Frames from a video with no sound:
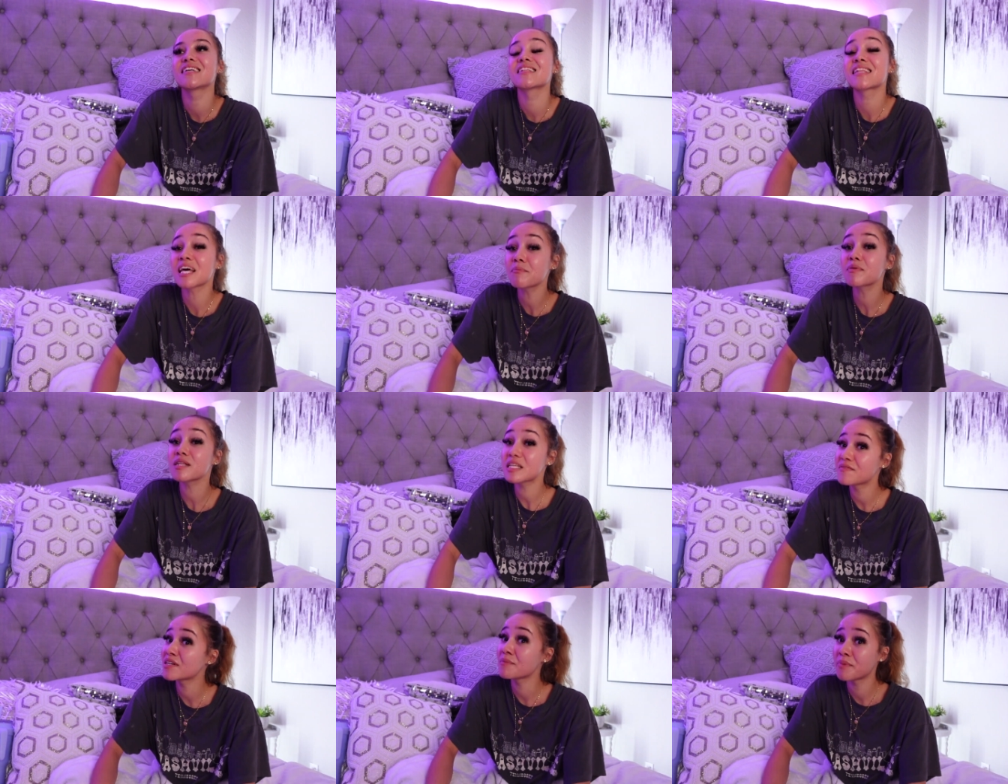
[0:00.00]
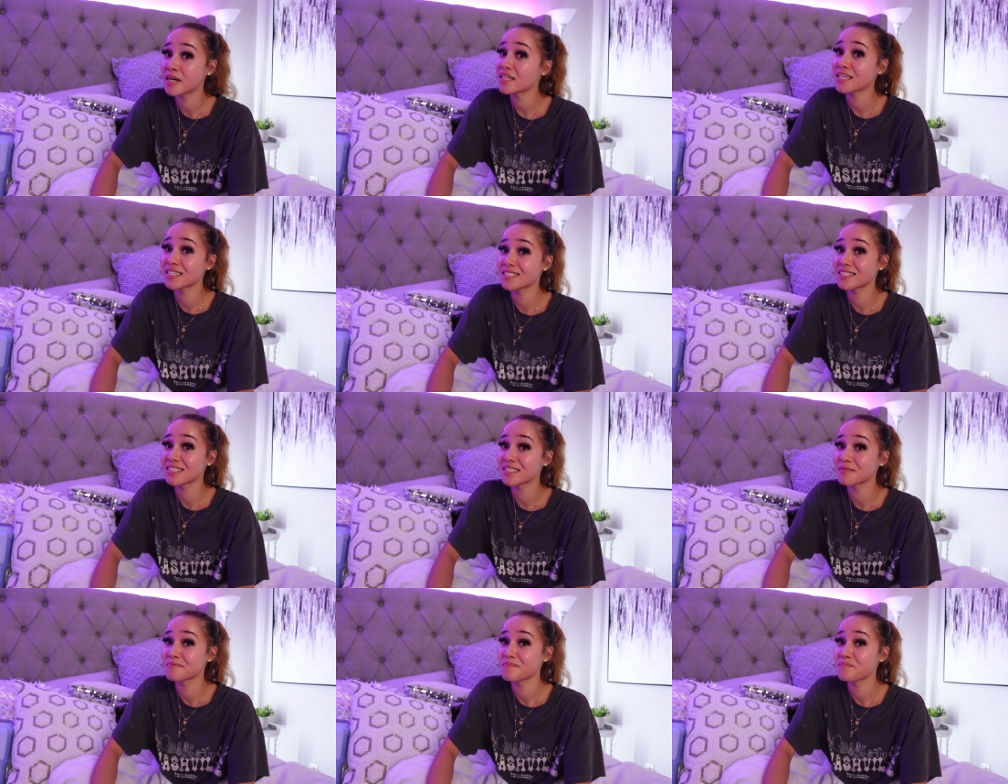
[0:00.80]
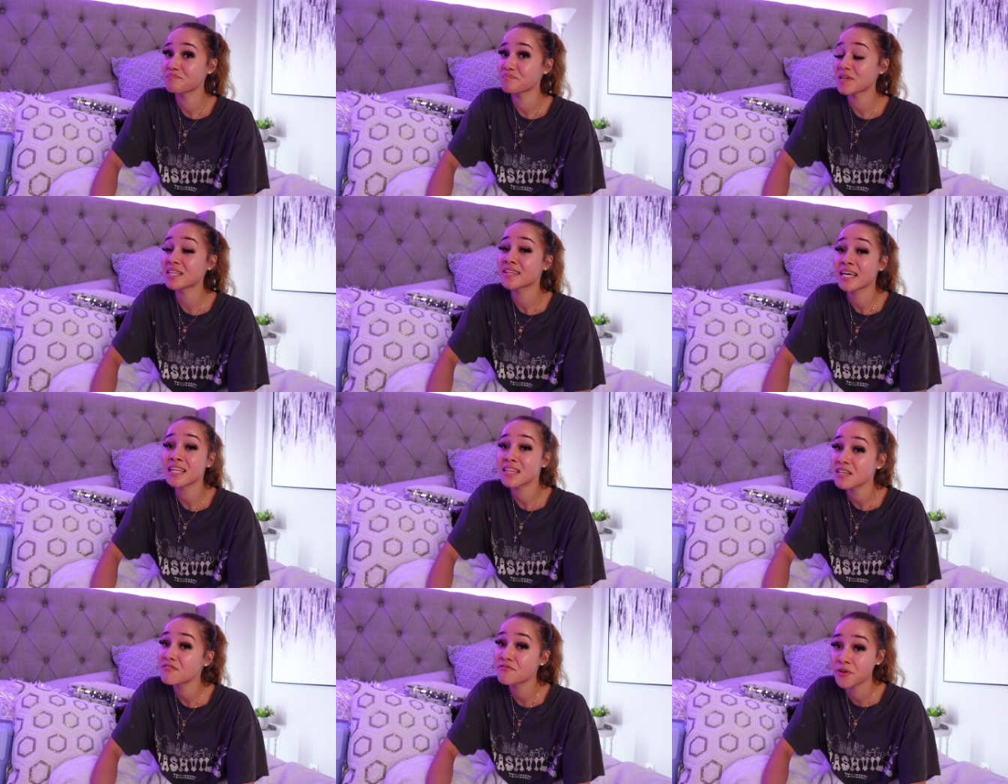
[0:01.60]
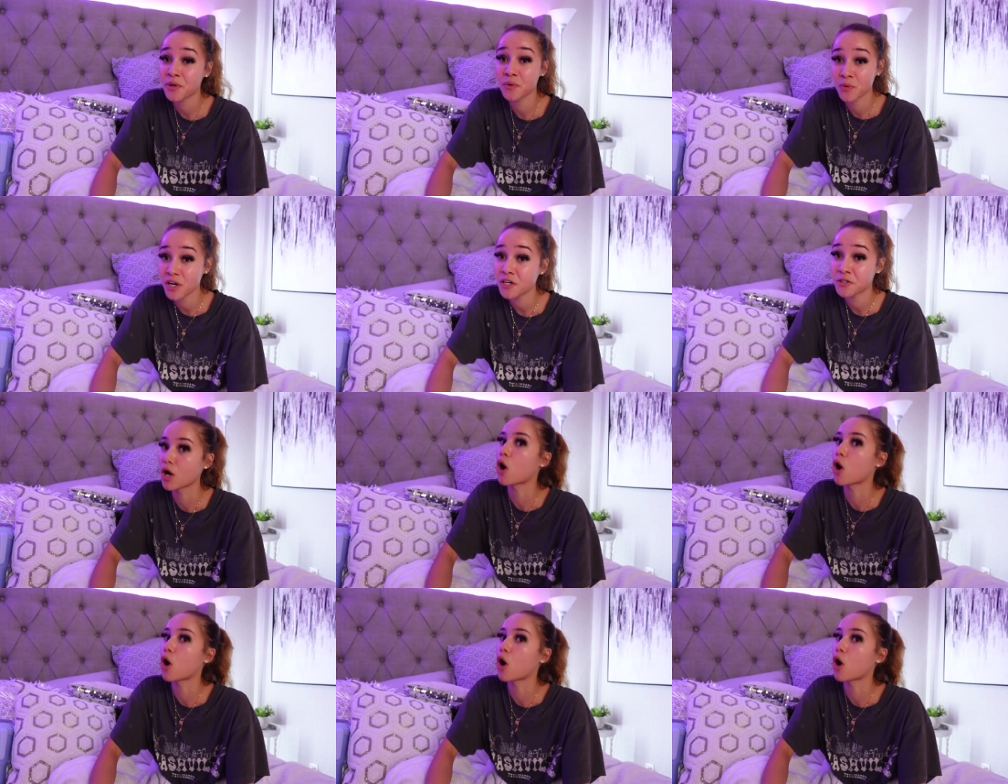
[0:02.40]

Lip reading: they believe in abundance. And they live very well.